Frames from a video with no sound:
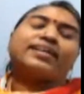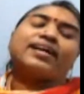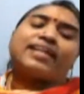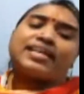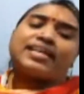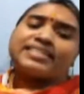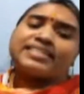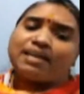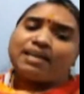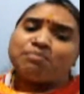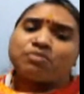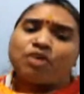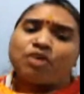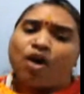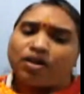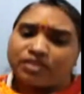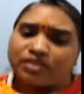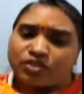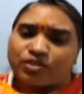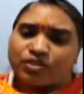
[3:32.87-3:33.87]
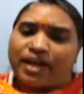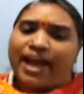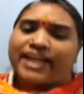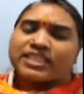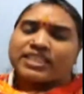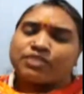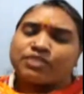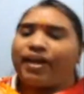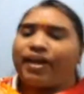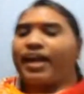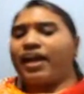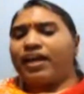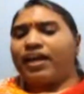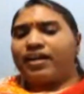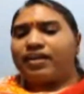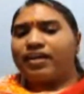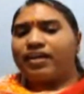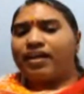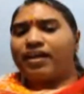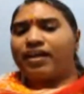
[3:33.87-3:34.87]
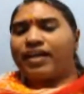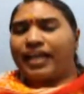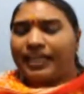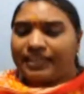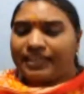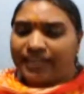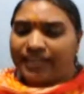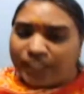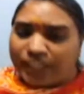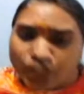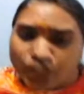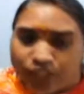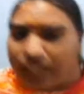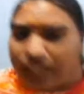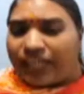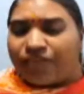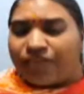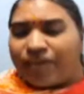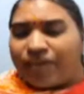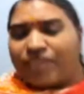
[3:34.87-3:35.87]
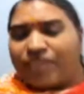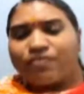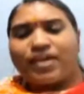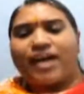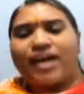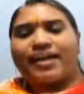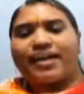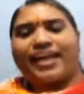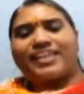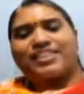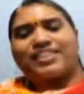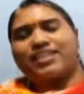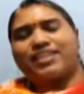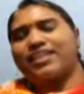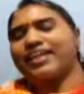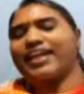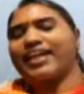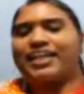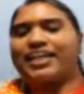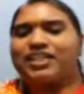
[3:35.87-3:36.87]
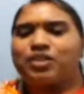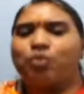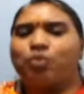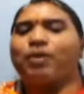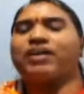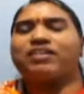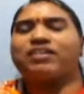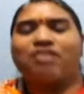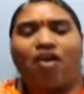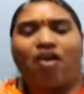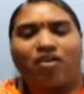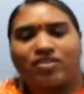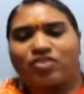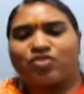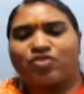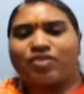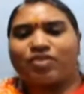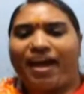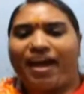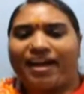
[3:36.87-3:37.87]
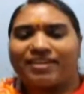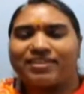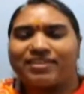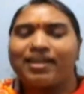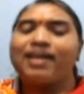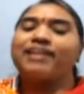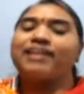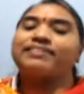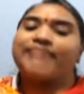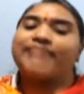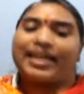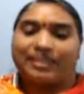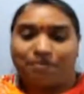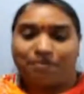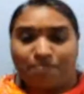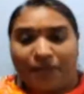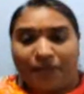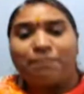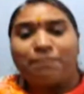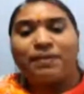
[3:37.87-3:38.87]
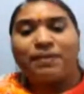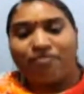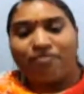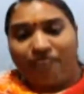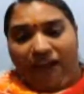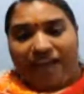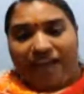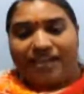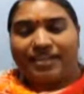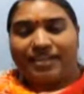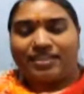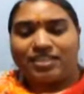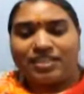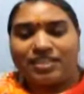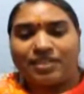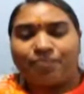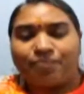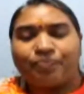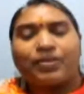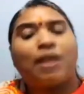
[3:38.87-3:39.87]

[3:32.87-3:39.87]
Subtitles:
There are some contracts where initially when we are entering into a contract, that may be valid.